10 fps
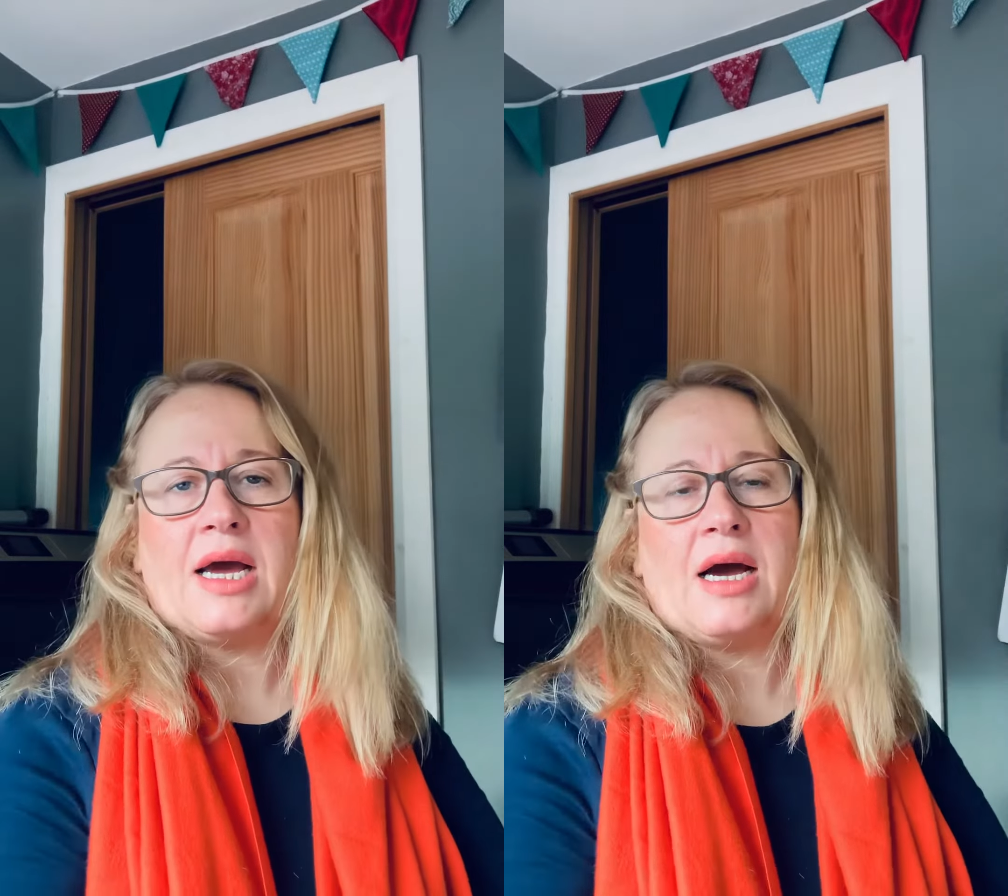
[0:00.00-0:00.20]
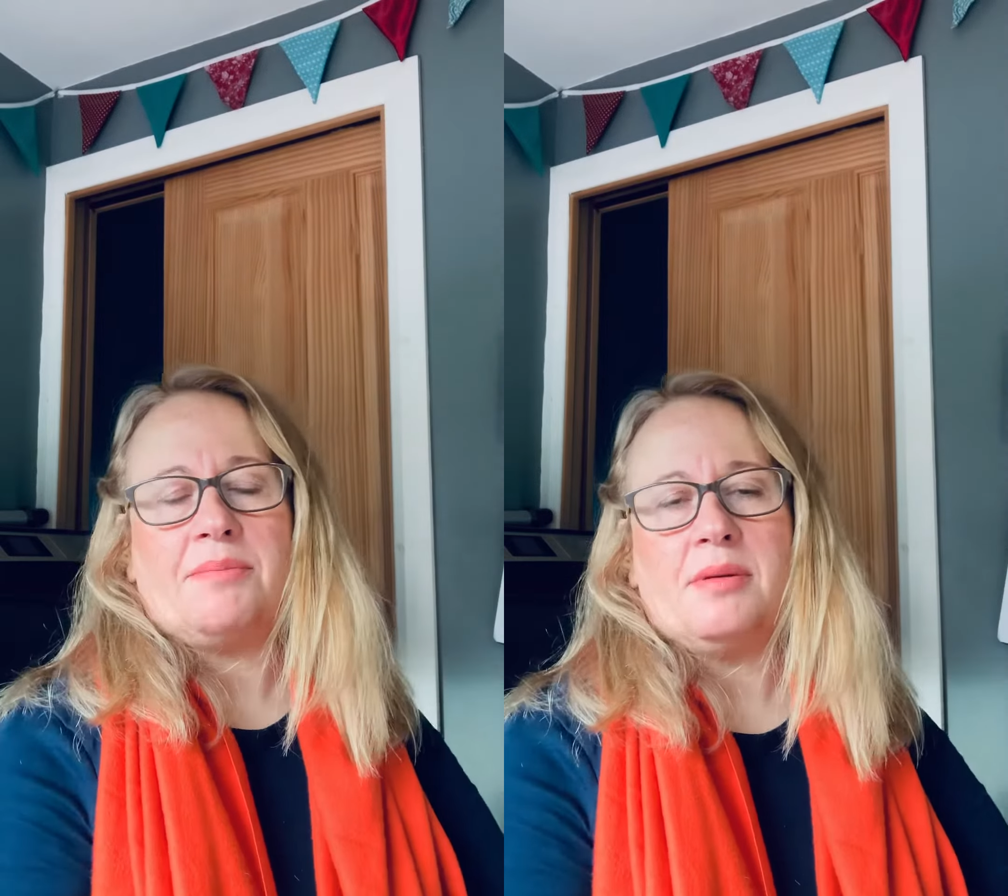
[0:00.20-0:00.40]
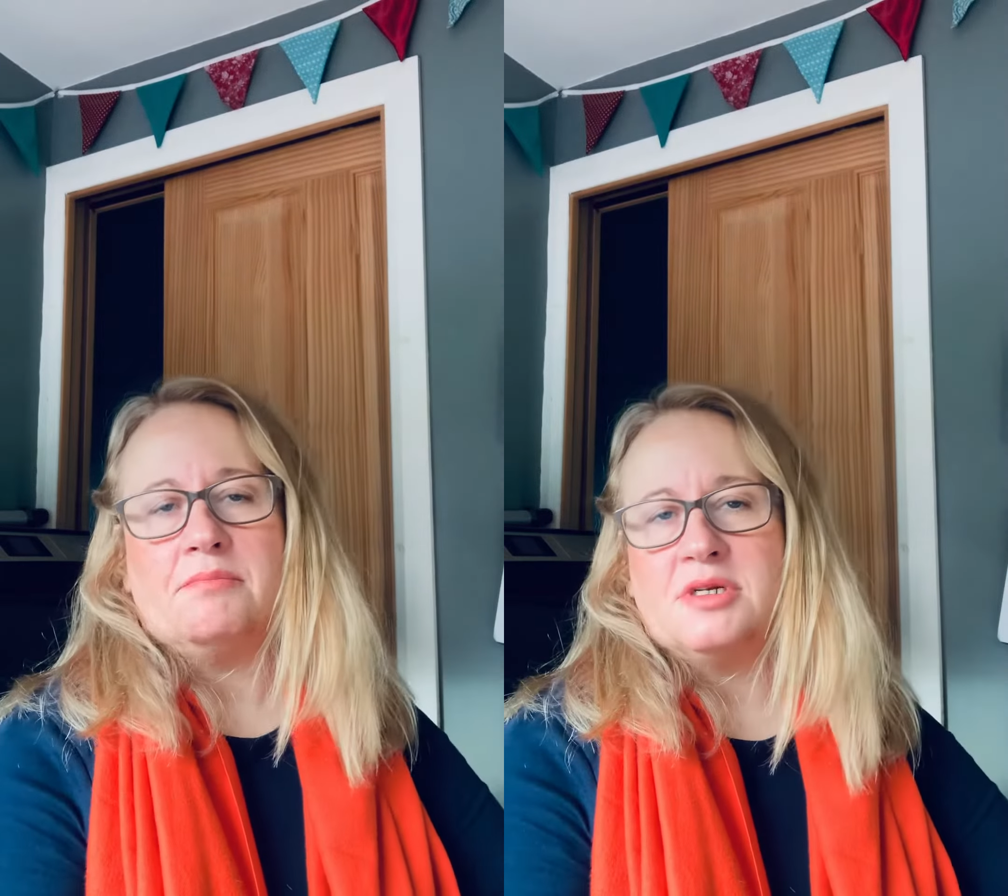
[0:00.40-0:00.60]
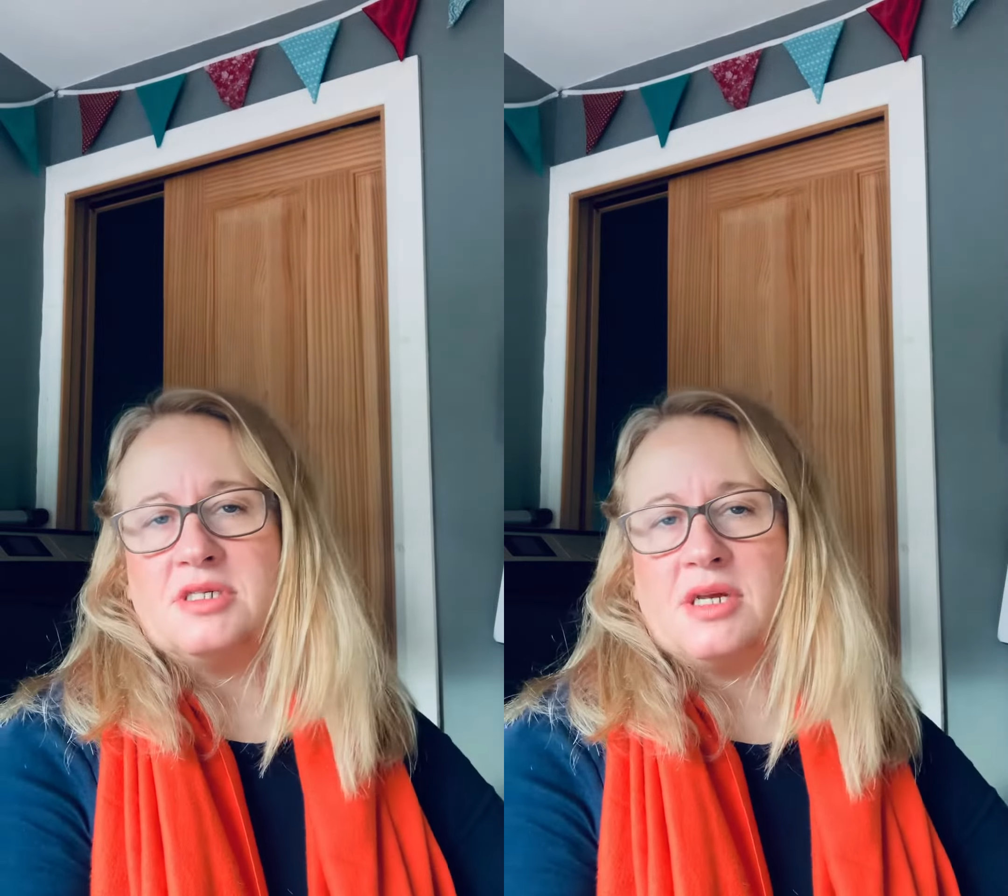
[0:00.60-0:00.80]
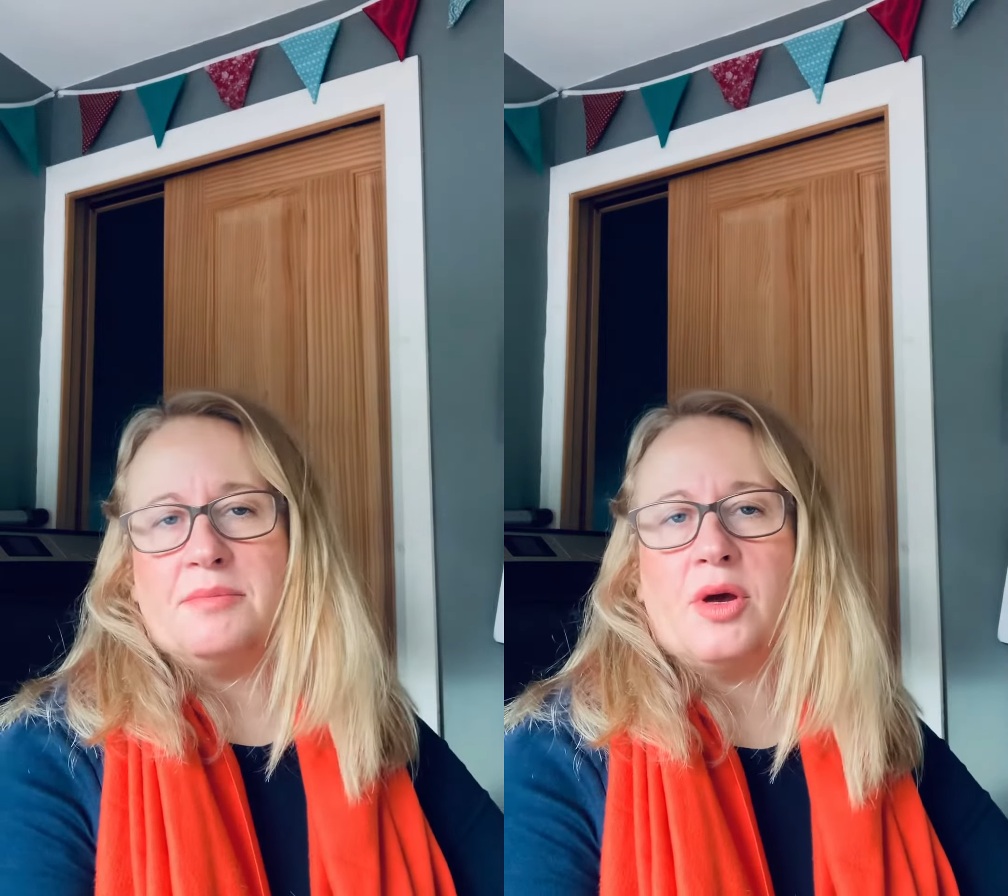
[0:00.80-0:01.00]
happy
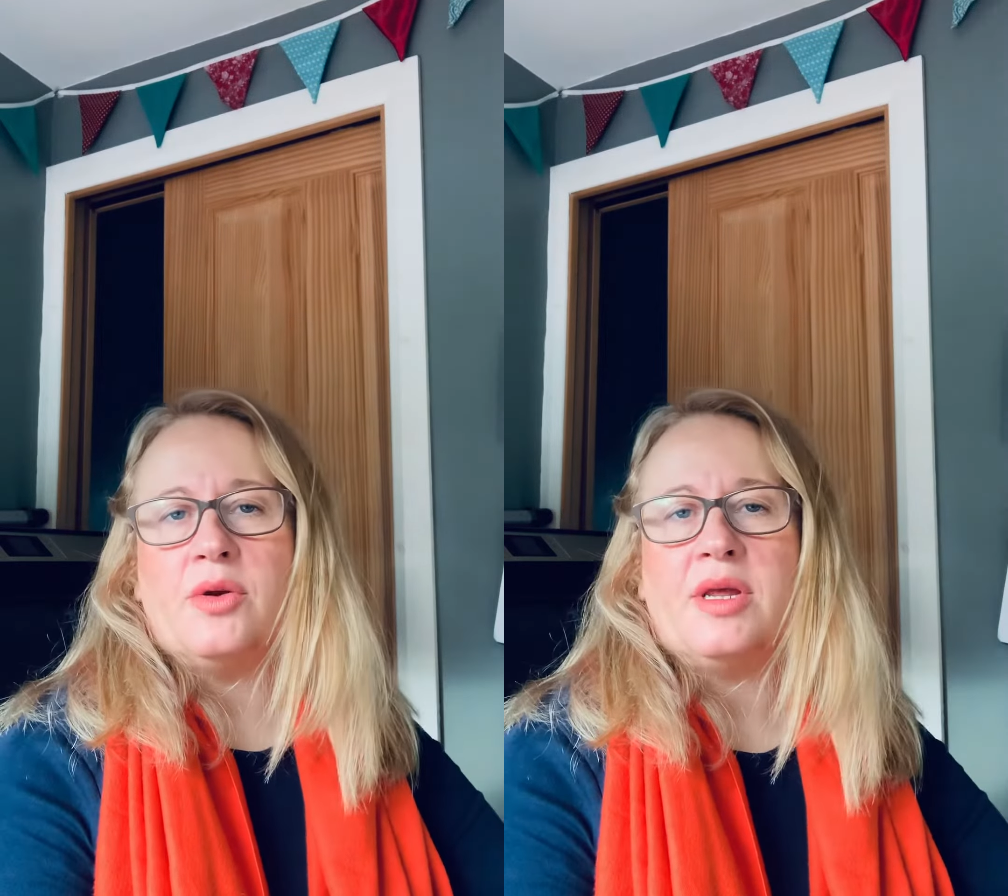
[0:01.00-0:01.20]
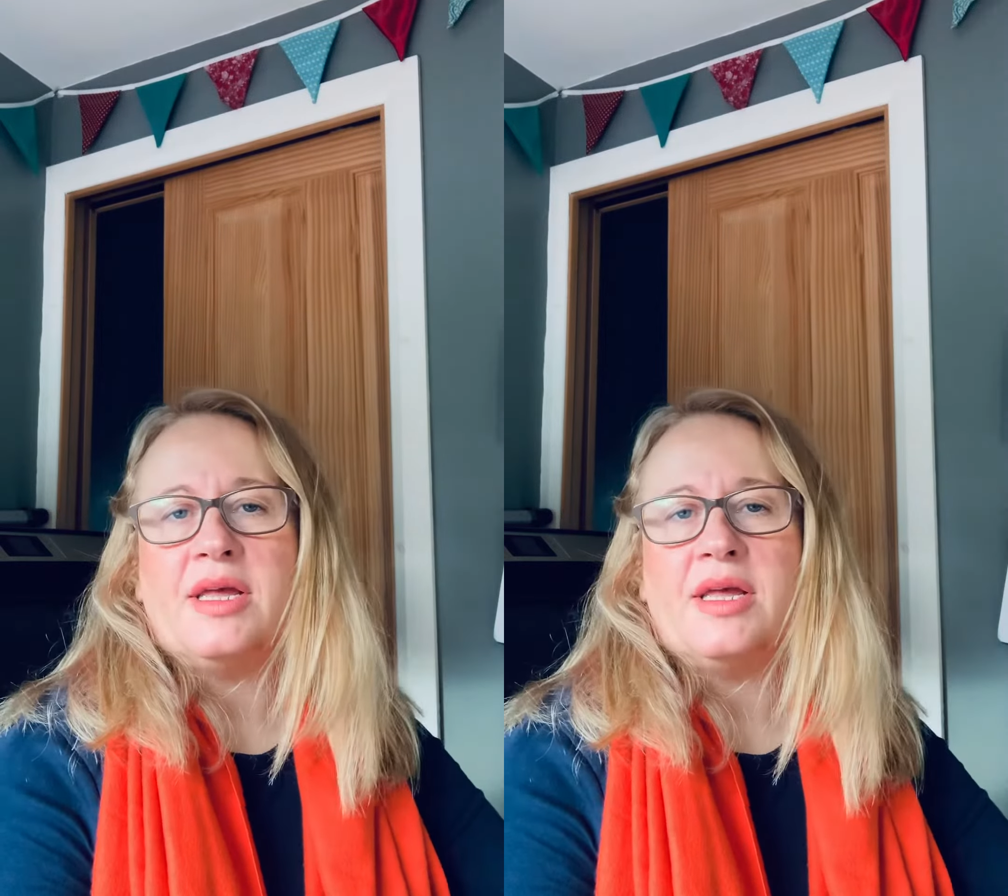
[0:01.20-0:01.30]
Monday morning.